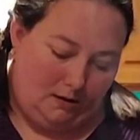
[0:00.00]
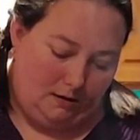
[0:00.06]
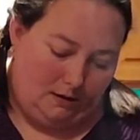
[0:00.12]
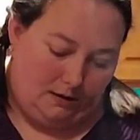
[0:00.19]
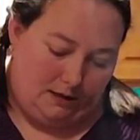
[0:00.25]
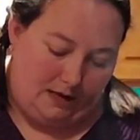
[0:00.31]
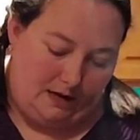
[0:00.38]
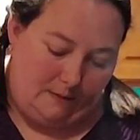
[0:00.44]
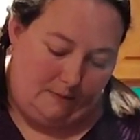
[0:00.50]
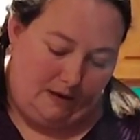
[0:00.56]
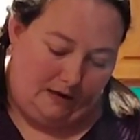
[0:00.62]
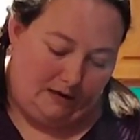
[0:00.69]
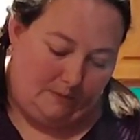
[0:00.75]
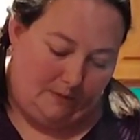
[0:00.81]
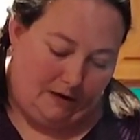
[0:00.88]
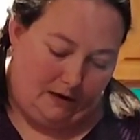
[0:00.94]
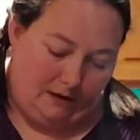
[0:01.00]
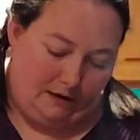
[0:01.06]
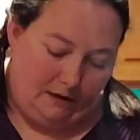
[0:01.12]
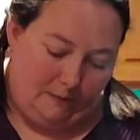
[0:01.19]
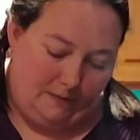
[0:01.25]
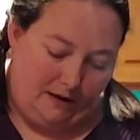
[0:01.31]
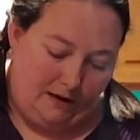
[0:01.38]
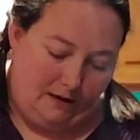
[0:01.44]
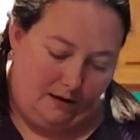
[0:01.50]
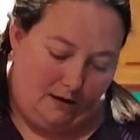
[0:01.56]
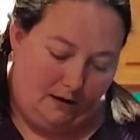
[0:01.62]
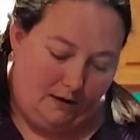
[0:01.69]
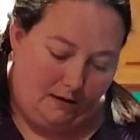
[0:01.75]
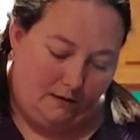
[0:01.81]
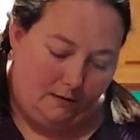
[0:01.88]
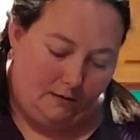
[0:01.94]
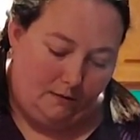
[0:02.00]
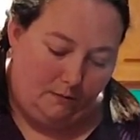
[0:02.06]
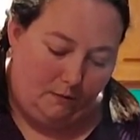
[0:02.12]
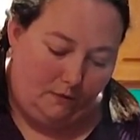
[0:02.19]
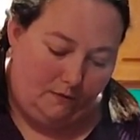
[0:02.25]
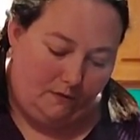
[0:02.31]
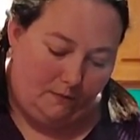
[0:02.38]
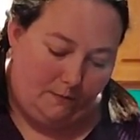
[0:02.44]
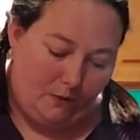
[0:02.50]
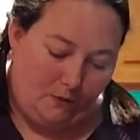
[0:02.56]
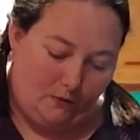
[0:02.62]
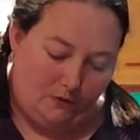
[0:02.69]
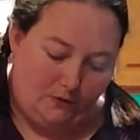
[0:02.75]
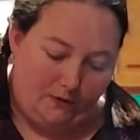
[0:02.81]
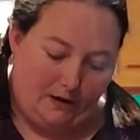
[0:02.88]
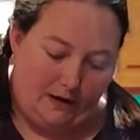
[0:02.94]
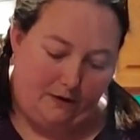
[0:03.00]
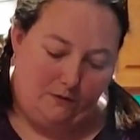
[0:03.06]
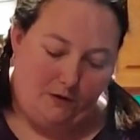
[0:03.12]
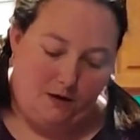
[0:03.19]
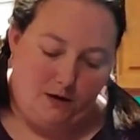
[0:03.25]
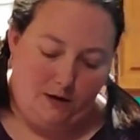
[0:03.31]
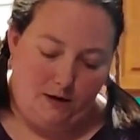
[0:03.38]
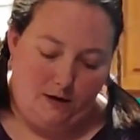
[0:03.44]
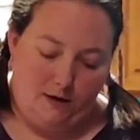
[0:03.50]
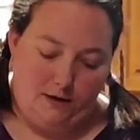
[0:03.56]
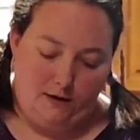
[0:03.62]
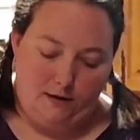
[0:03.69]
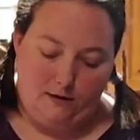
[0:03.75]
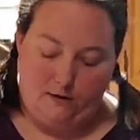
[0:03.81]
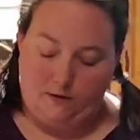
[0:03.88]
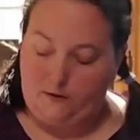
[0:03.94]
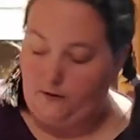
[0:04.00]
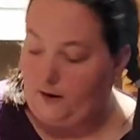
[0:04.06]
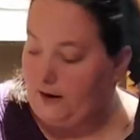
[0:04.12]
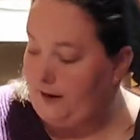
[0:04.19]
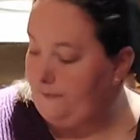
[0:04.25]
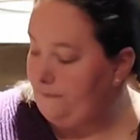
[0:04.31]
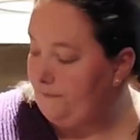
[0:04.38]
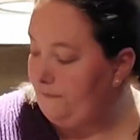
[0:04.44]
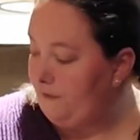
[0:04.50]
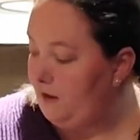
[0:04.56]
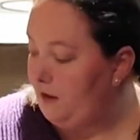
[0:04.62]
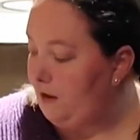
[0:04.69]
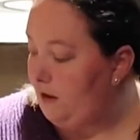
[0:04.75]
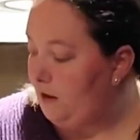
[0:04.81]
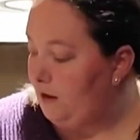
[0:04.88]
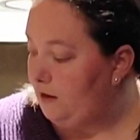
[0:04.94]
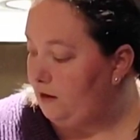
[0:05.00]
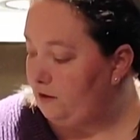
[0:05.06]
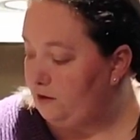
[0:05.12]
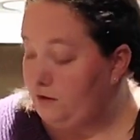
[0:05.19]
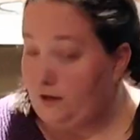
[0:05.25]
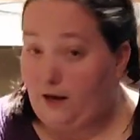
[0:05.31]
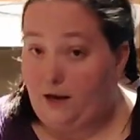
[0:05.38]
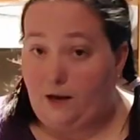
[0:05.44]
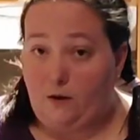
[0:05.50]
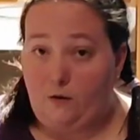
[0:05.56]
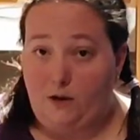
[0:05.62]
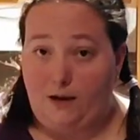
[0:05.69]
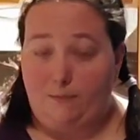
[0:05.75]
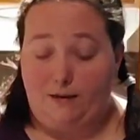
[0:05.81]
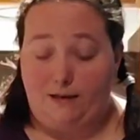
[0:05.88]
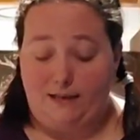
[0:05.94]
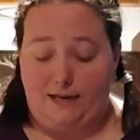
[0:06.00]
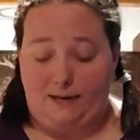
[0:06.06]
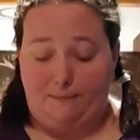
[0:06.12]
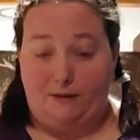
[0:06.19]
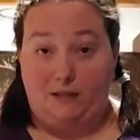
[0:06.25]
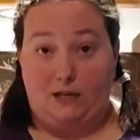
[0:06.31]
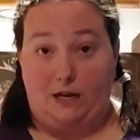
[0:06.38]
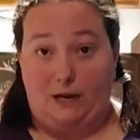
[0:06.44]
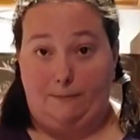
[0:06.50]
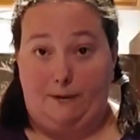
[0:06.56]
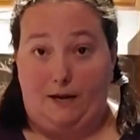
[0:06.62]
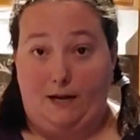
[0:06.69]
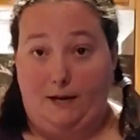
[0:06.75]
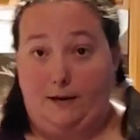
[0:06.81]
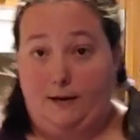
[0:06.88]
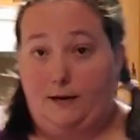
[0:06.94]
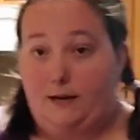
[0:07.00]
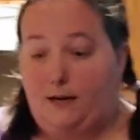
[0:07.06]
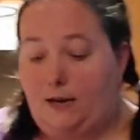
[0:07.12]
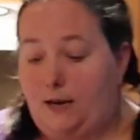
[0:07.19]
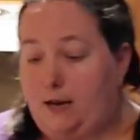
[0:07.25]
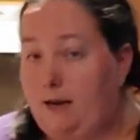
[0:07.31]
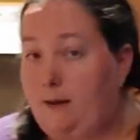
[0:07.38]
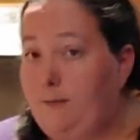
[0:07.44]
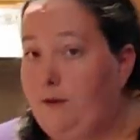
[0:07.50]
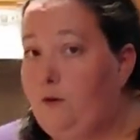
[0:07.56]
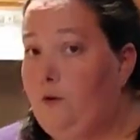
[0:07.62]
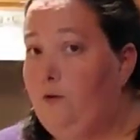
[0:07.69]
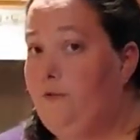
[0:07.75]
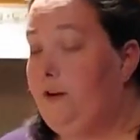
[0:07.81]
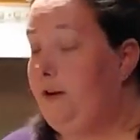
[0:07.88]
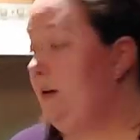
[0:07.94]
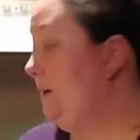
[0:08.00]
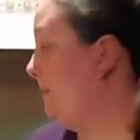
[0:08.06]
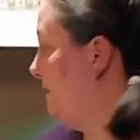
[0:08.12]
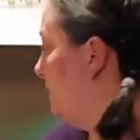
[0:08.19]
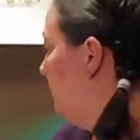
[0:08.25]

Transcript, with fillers: Just gonna mix them in a little bit, move the bones around. All right, so now I'm gonna take my stock pot, go over here to my